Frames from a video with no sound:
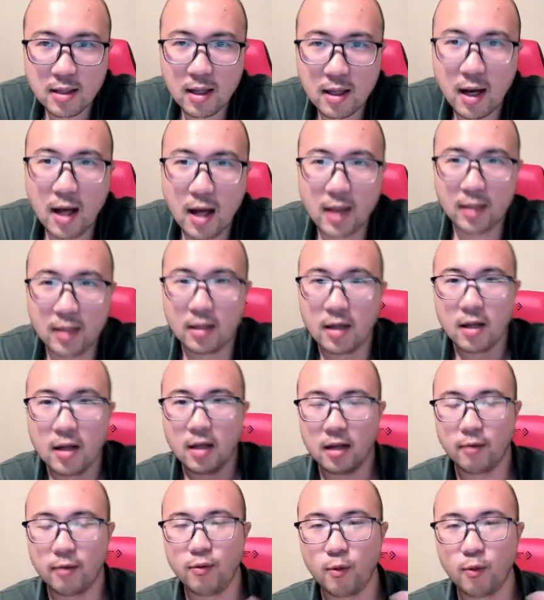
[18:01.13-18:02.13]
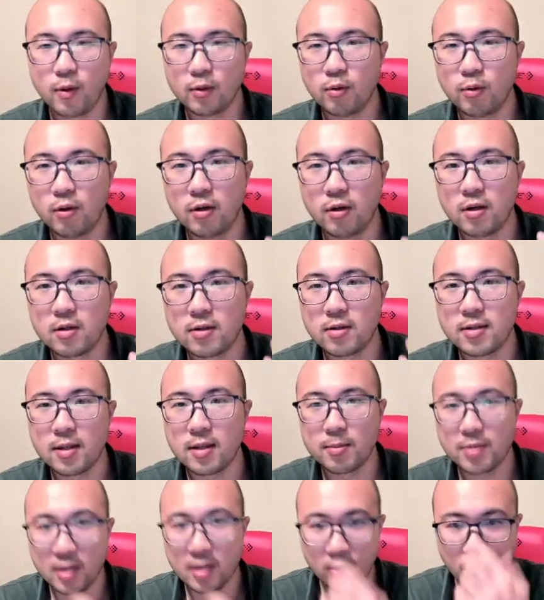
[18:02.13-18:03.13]
Like, if you want to learn
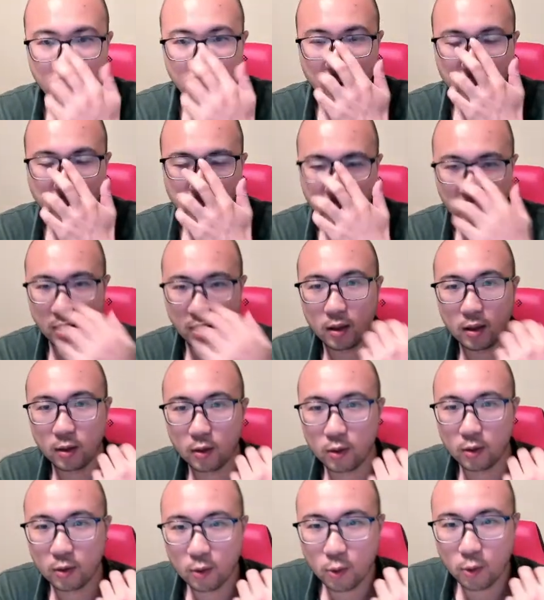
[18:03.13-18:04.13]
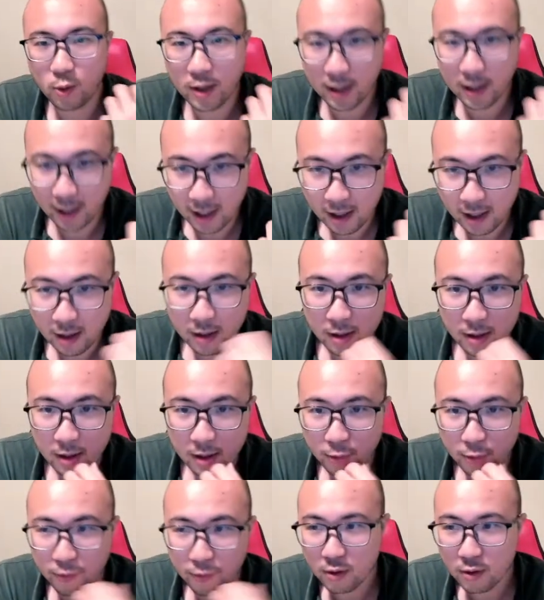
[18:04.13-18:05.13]
something really, really quickly,
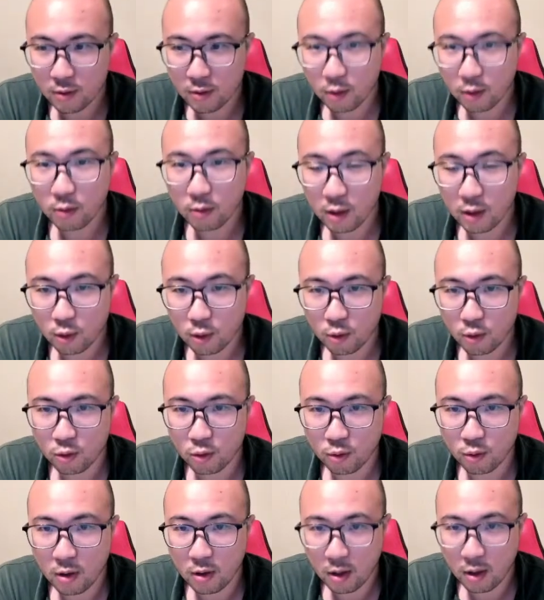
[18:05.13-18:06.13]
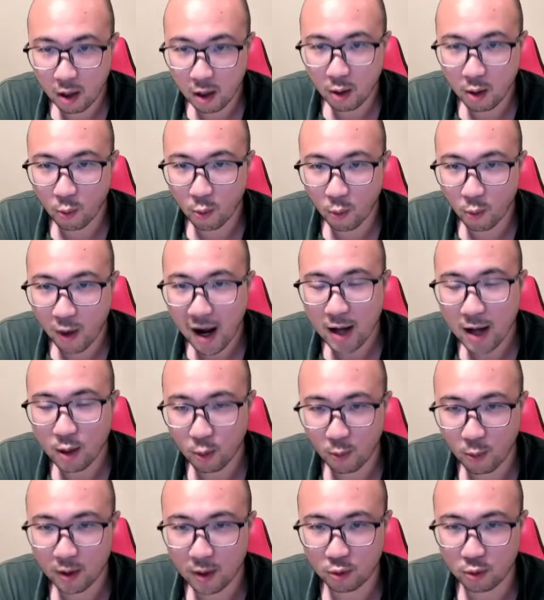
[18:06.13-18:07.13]
first you need to know why you
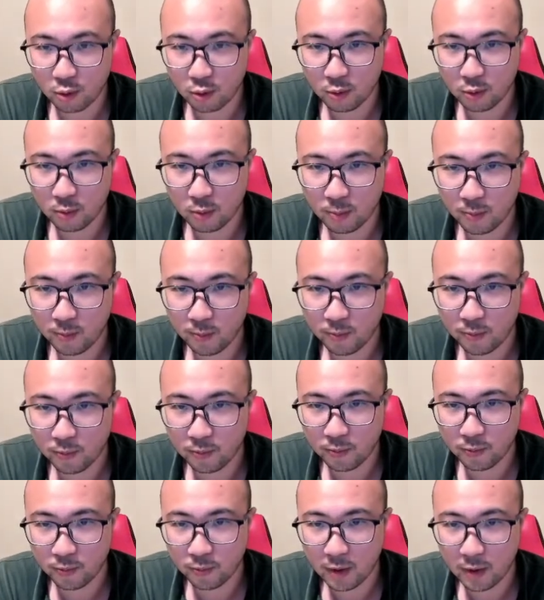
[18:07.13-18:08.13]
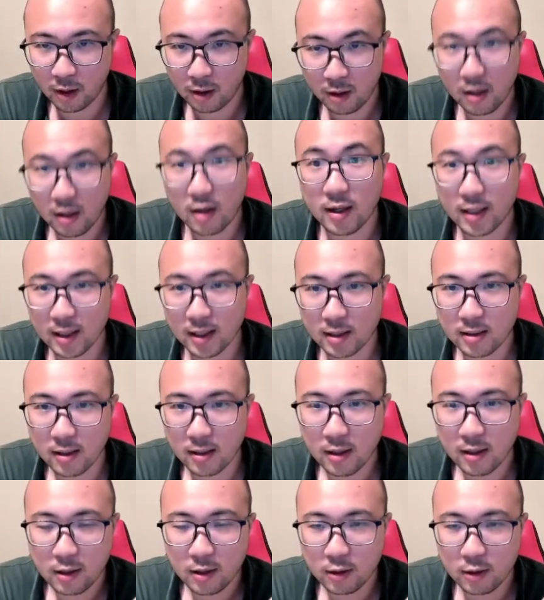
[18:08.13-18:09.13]
want to learn it.
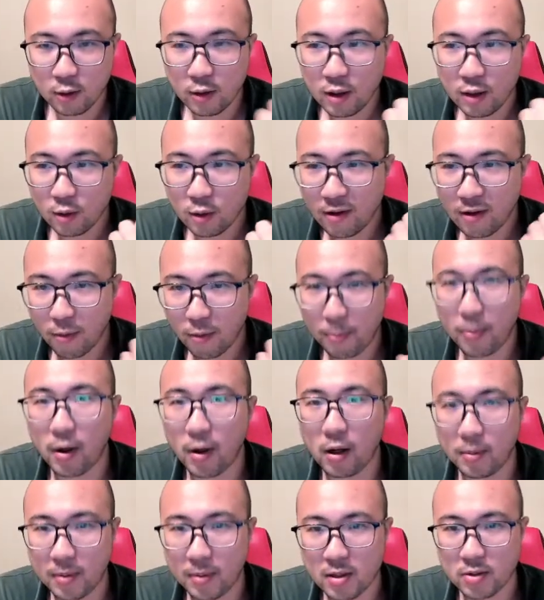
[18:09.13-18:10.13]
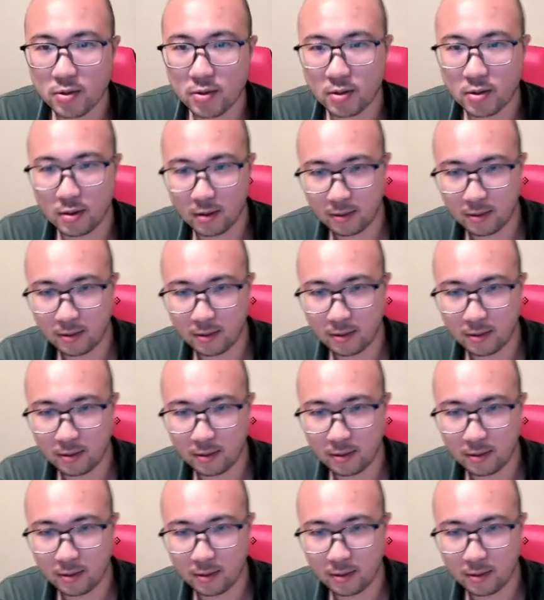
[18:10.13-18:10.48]
You need to have a purpose.